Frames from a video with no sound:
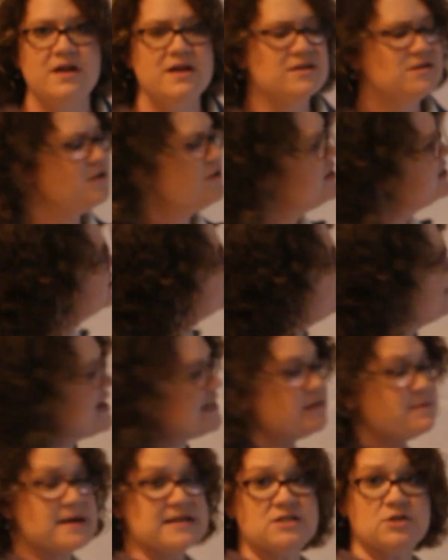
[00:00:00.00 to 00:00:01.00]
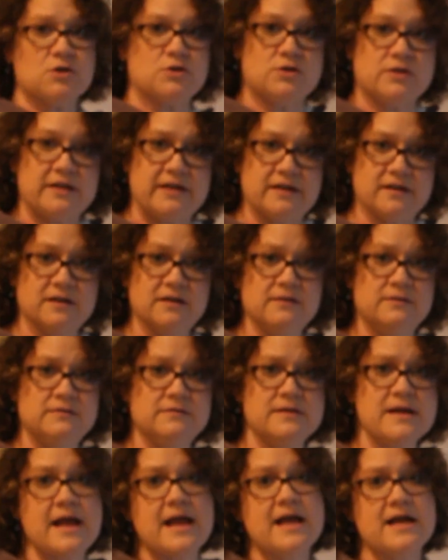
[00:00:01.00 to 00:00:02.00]
So let's go back to my circle here,
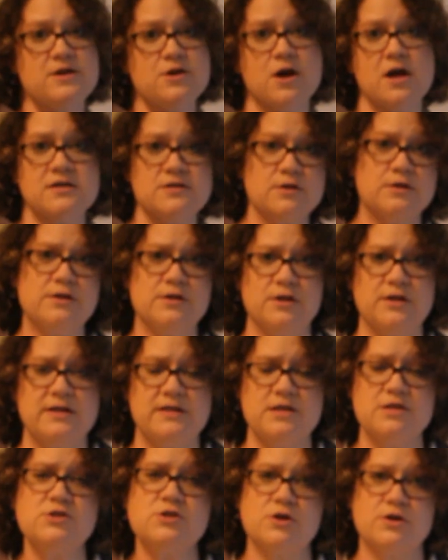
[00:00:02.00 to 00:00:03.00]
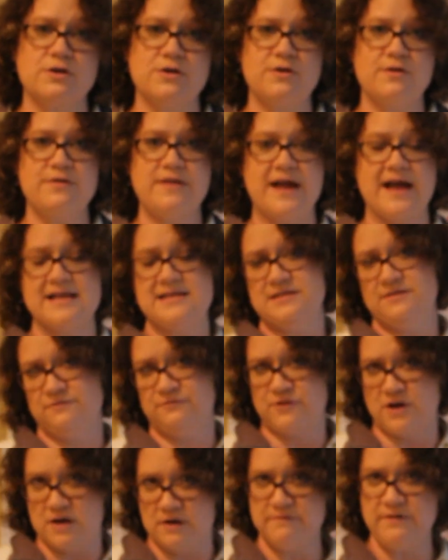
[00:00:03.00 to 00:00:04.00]
and you also can look at the circle that's in
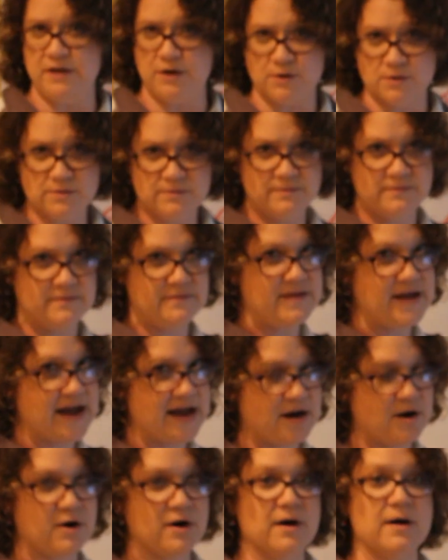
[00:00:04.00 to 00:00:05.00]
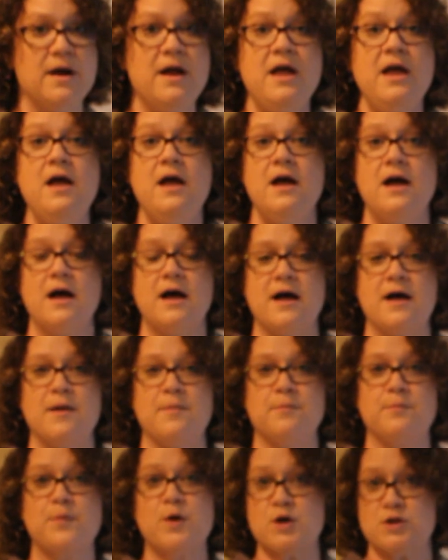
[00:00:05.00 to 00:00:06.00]
front of you that are
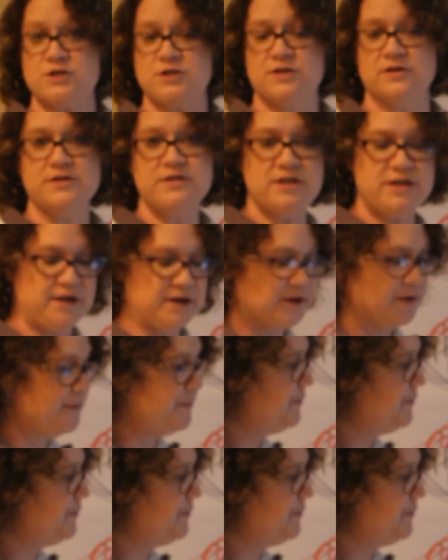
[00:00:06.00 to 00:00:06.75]
personal to you,